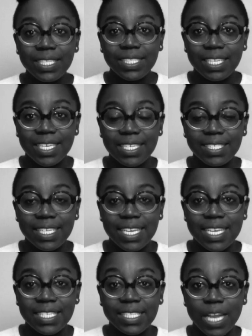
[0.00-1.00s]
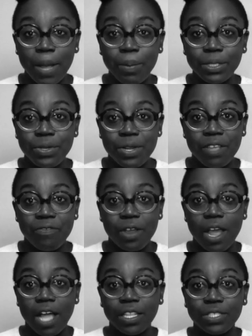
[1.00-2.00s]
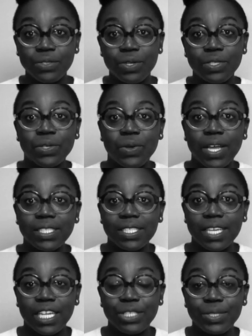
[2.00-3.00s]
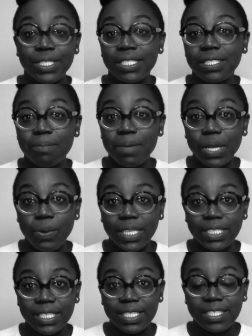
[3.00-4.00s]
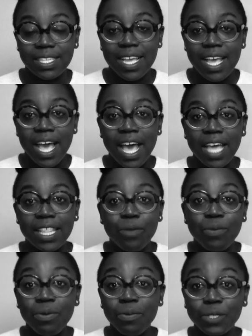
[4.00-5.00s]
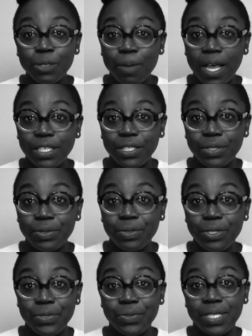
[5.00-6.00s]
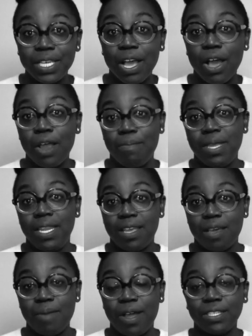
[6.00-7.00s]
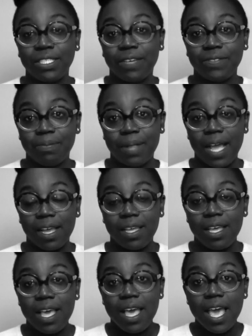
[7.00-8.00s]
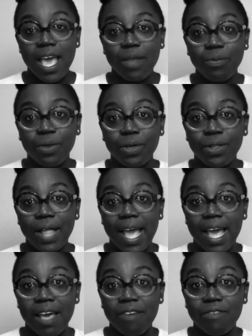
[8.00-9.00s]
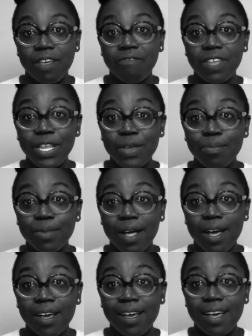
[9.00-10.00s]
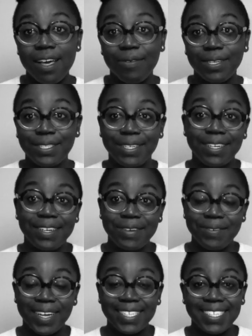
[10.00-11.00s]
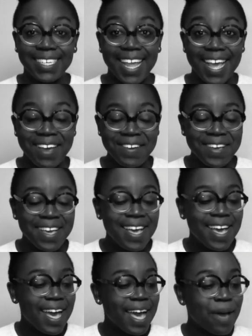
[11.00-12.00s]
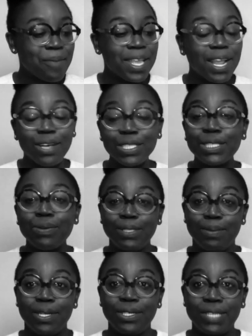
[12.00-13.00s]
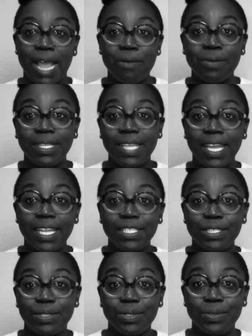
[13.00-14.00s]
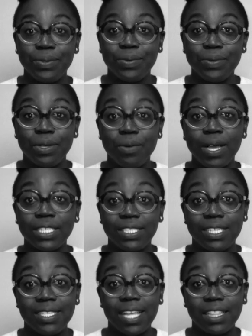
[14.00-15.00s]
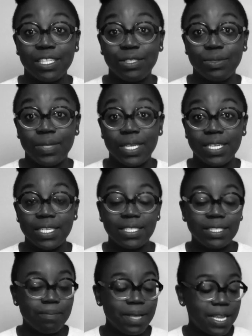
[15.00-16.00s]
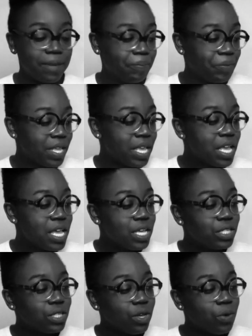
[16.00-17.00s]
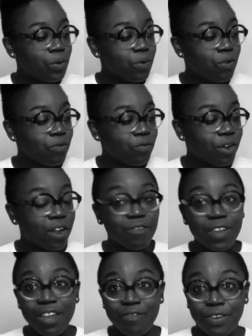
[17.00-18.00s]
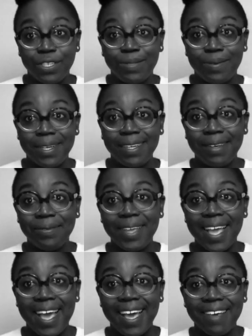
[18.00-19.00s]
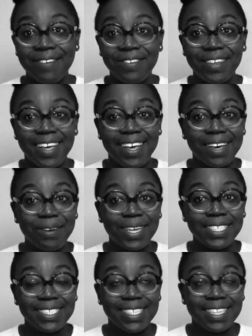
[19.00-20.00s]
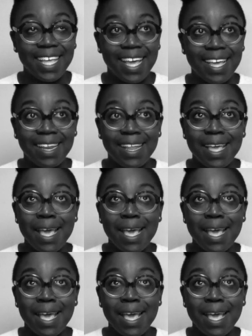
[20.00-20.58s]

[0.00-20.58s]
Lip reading: this is an opportunity for college students across the country to submit questions that we will respond to using our medium, Ourselves Black. And we'll have a video blog, which you're watching now, and also a Twitter chat related to the question that the student submitted. So for our very first one, we have a question that